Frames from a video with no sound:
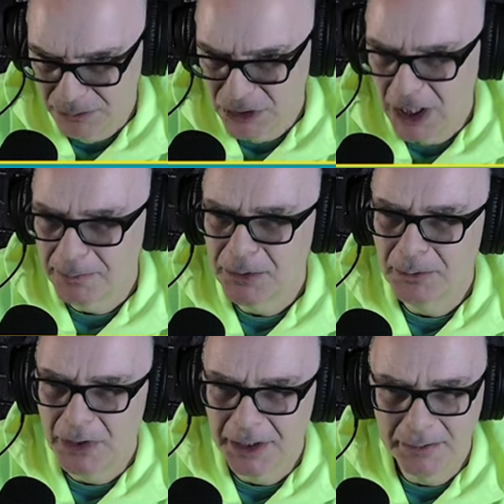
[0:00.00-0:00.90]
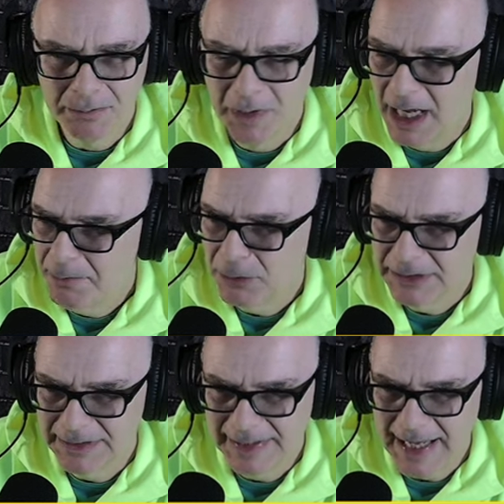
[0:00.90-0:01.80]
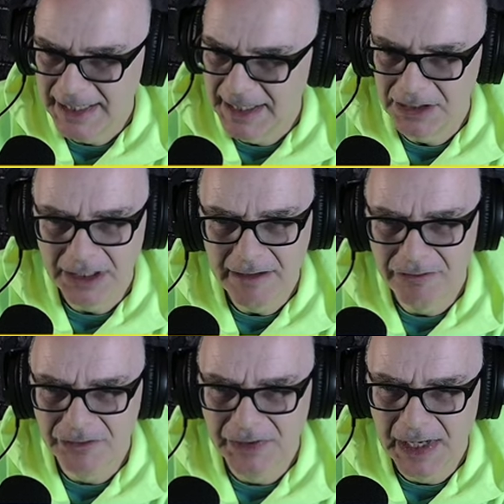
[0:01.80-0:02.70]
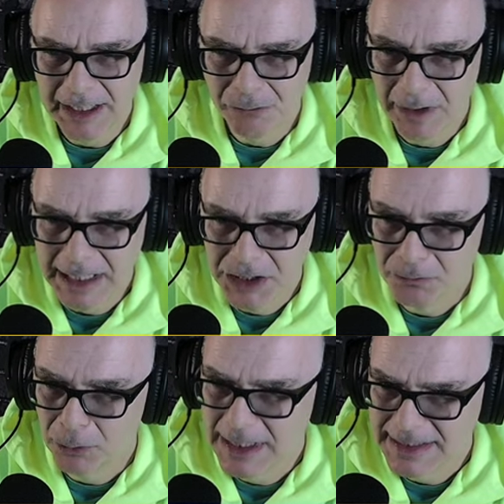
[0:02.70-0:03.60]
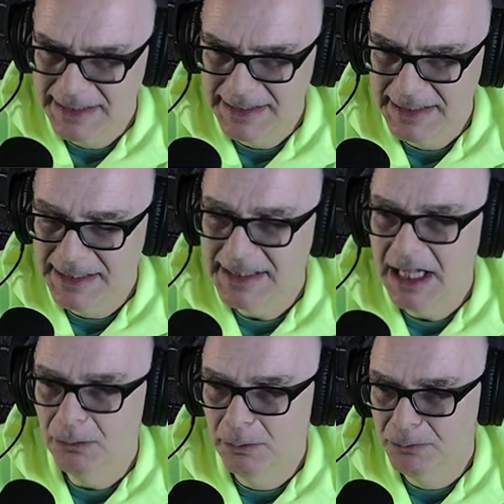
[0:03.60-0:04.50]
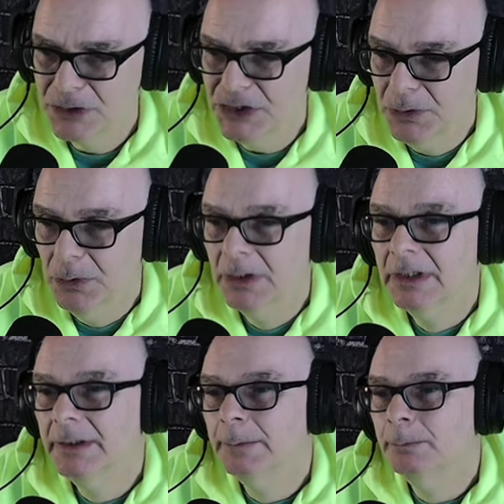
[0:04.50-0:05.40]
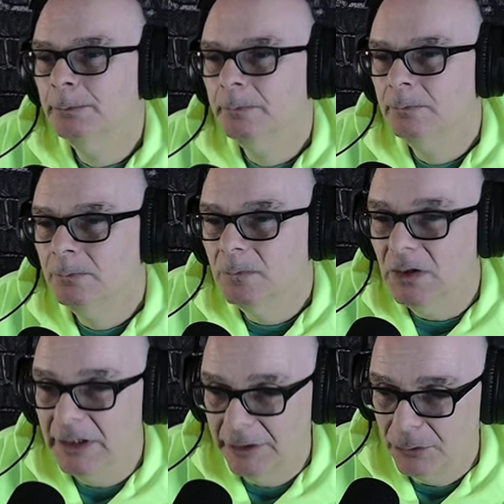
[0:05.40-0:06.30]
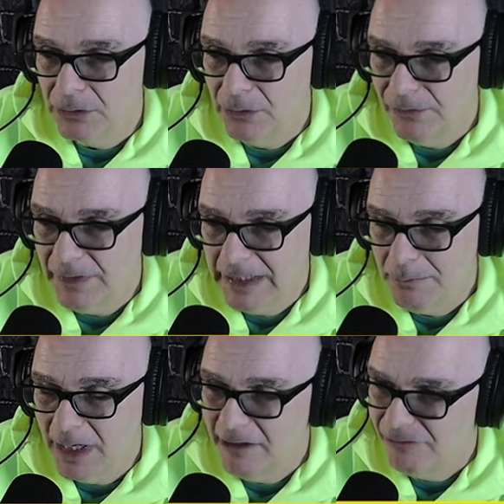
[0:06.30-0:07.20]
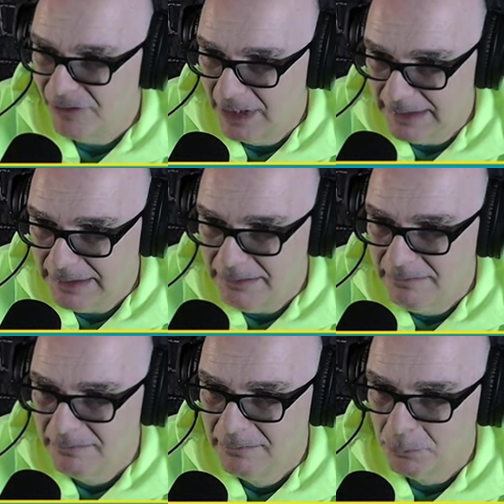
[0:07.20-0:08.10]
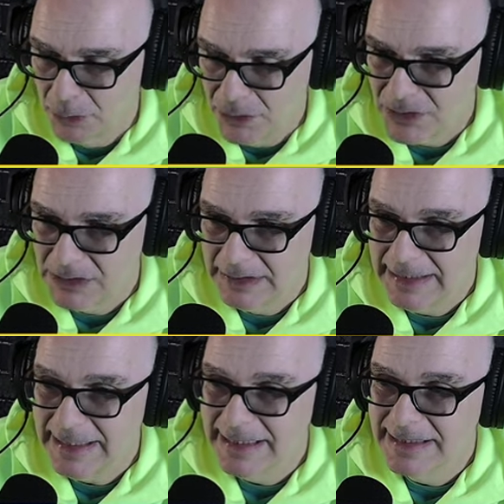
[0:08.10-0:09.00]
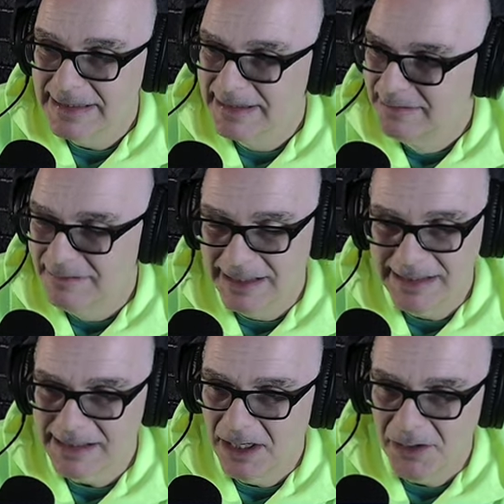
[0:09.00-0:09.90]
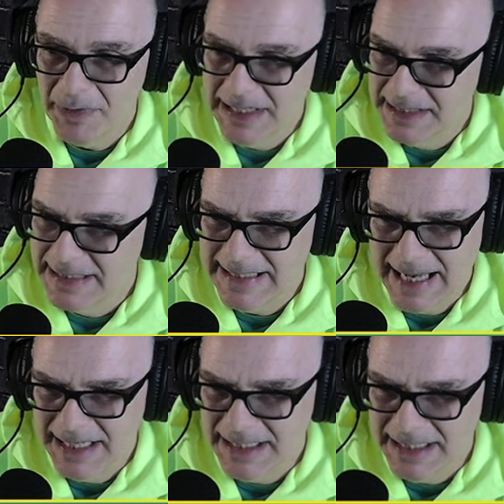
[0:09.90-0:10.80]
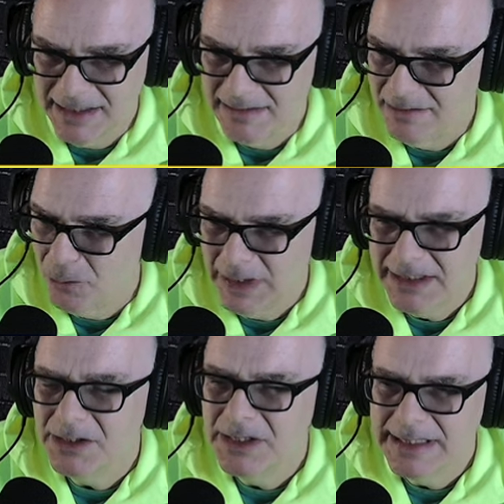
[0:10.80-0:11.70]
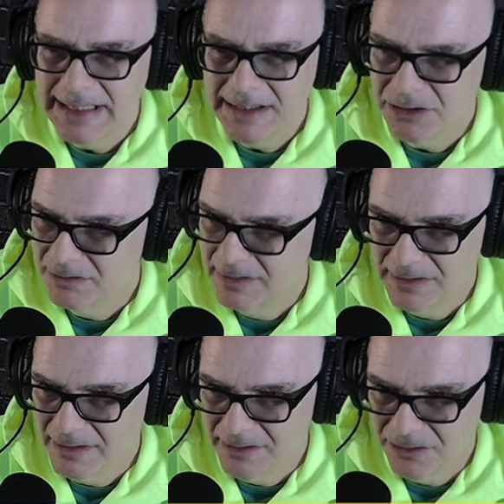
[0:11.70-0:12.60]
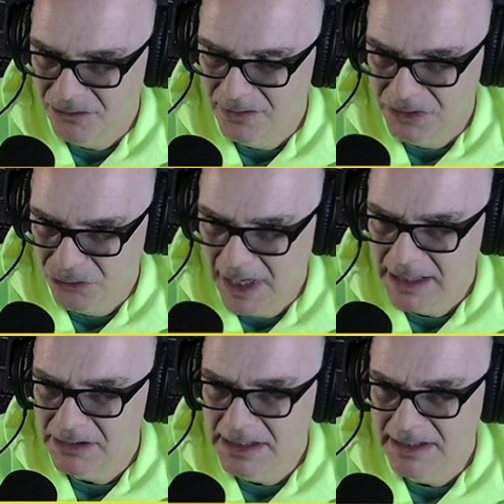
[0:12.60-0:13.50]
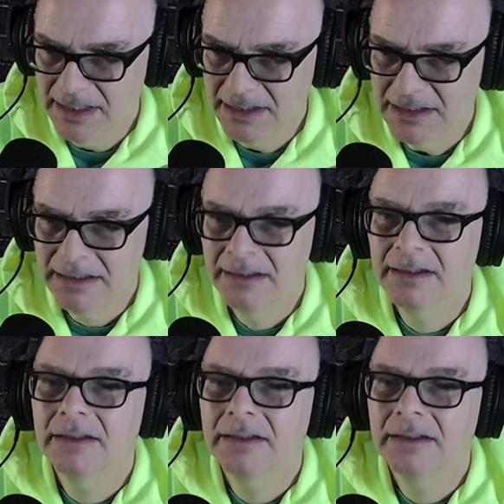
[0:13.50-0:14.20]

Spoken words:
from top to bottom, I put that at a level 9 range of presence in this album too. Lyrical theme, I find personally, is it's got to be insanity. Wait till you see the track listings.